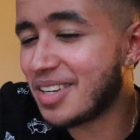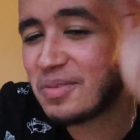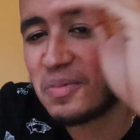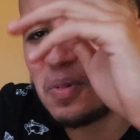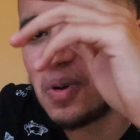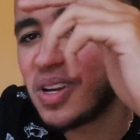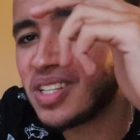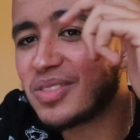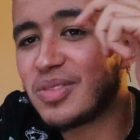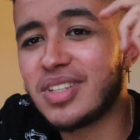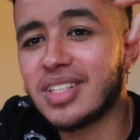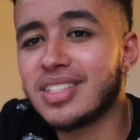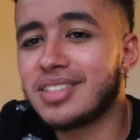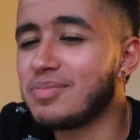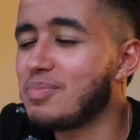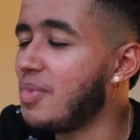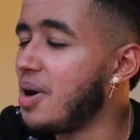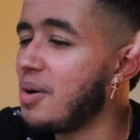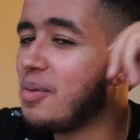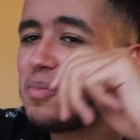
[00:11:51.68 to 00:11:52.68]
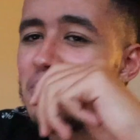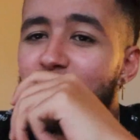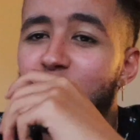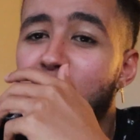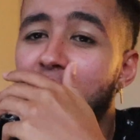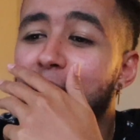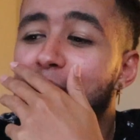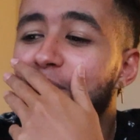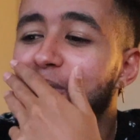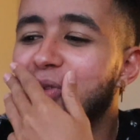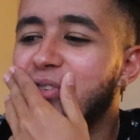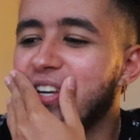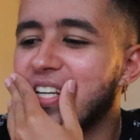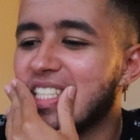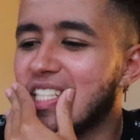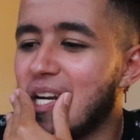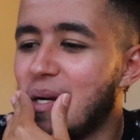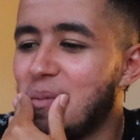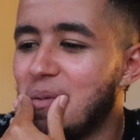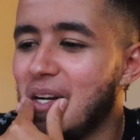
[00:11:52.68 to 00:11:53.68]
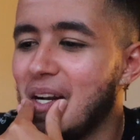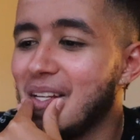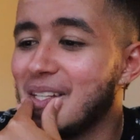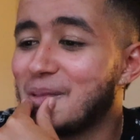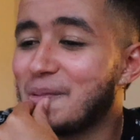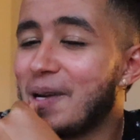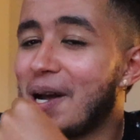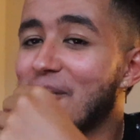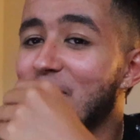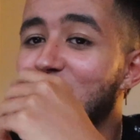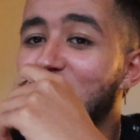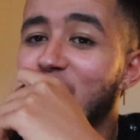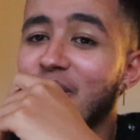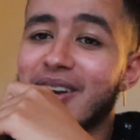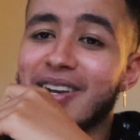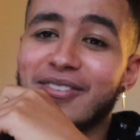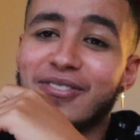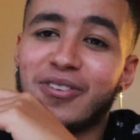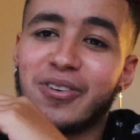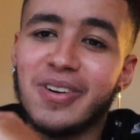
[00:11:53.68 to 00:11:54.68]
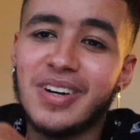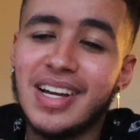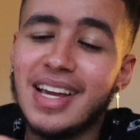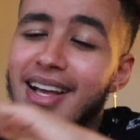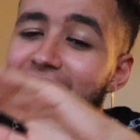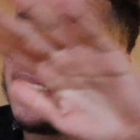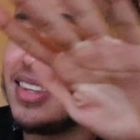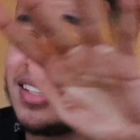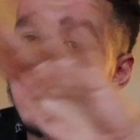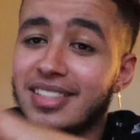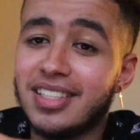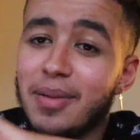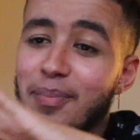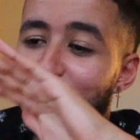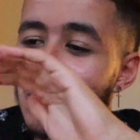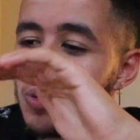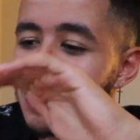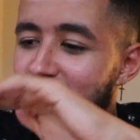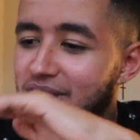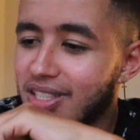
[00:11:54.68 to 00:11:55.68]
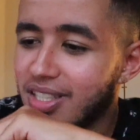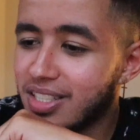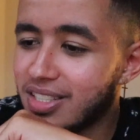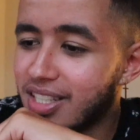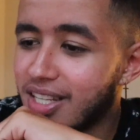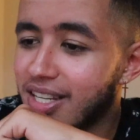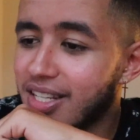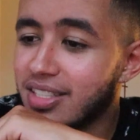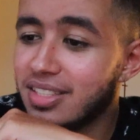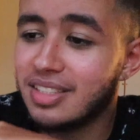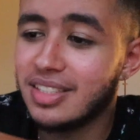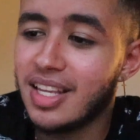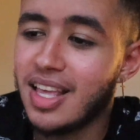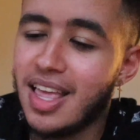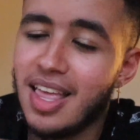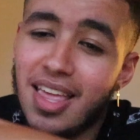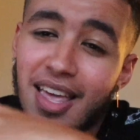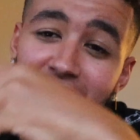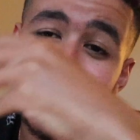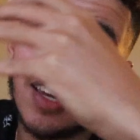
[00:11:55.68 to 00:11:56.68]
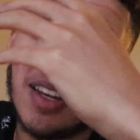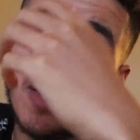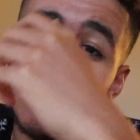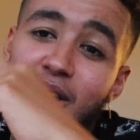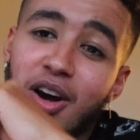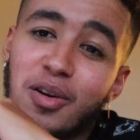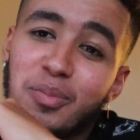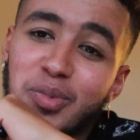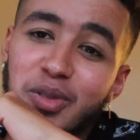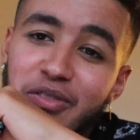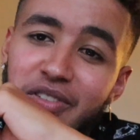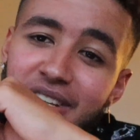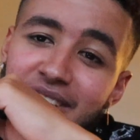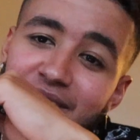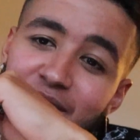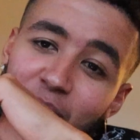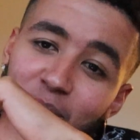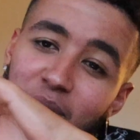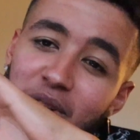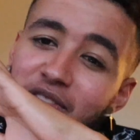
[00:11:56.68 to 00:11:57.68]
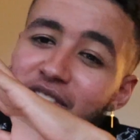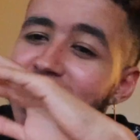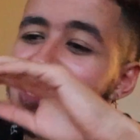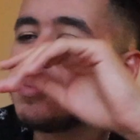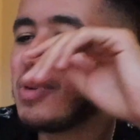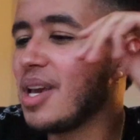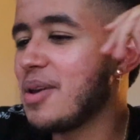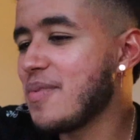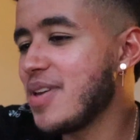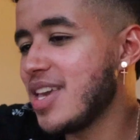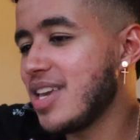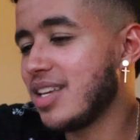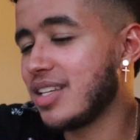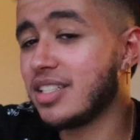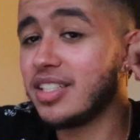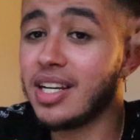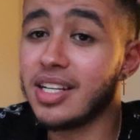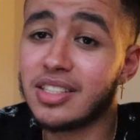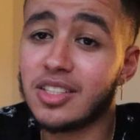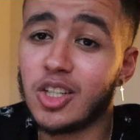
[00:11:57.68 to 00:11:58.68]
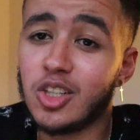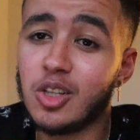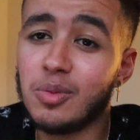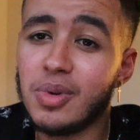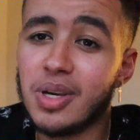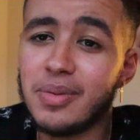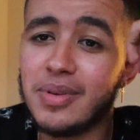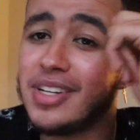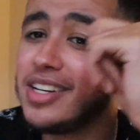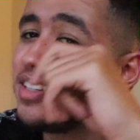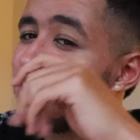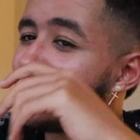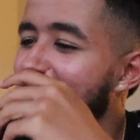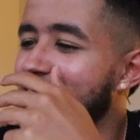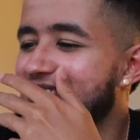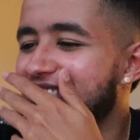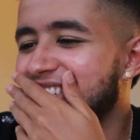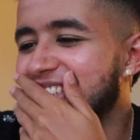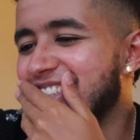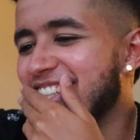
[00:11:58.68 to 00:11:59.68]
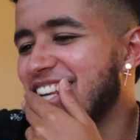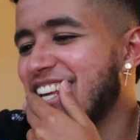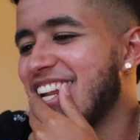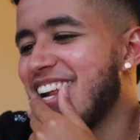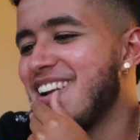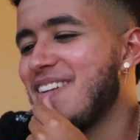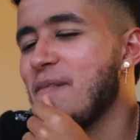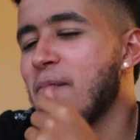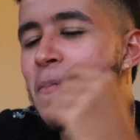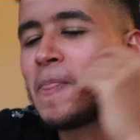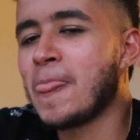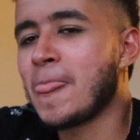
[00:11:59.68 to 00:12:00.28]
got pause because my boy Blueface coming up, so I've been waiting for. It. The snippet was just his, and you know how Blueface go, Blueface baby, J Solo baby, you know what I'm saying? Let's get it.